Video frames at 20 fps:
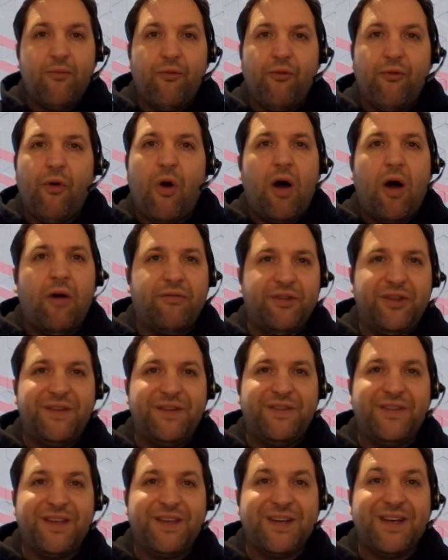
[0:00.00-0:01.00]
rather
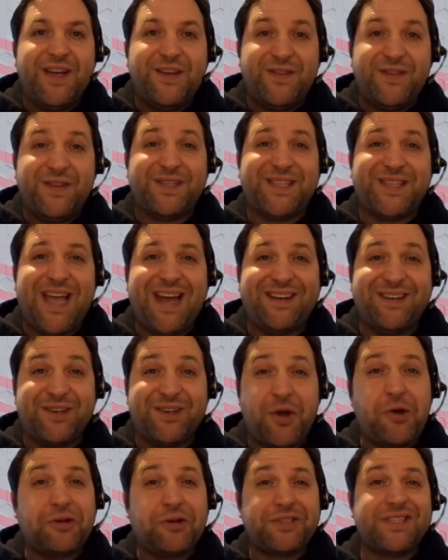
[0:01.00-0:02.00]
than the
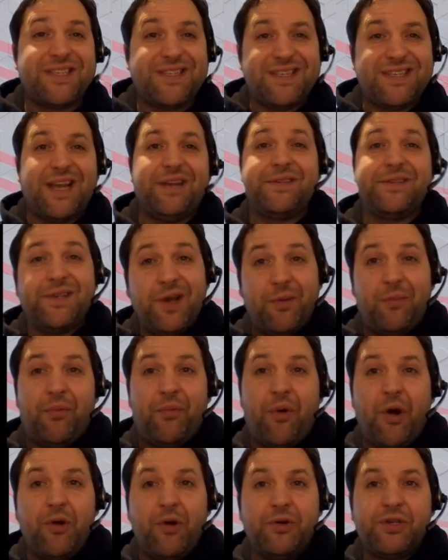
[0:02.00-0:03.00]
standard cost center
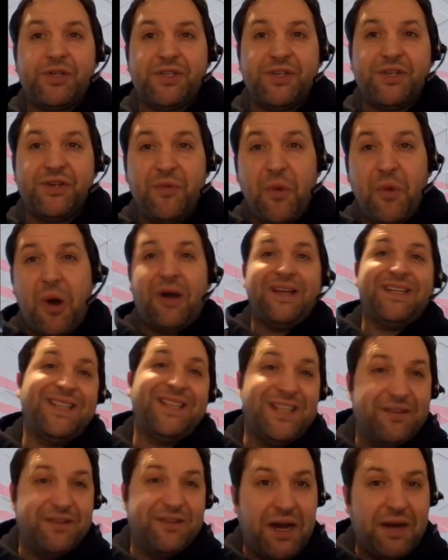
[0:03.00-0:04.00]
approach to
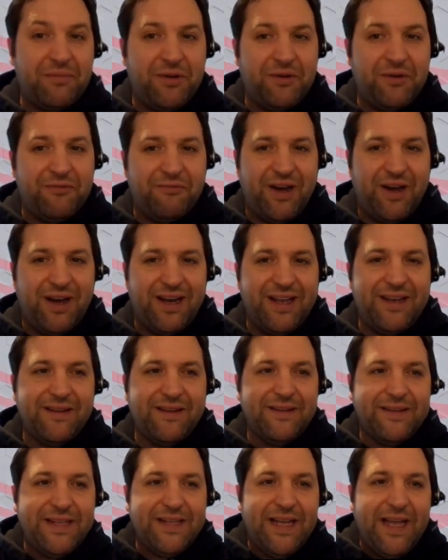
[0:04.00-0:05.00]
IT development,
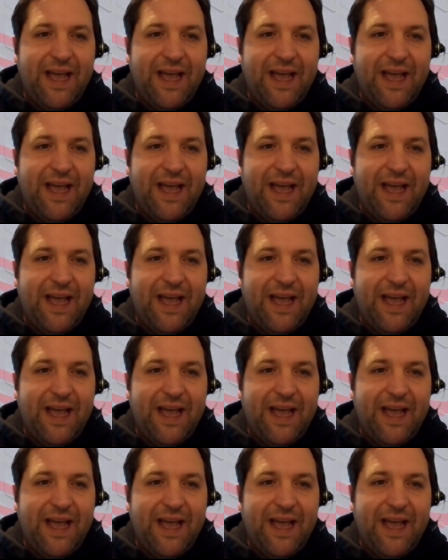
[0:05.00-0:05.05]
really.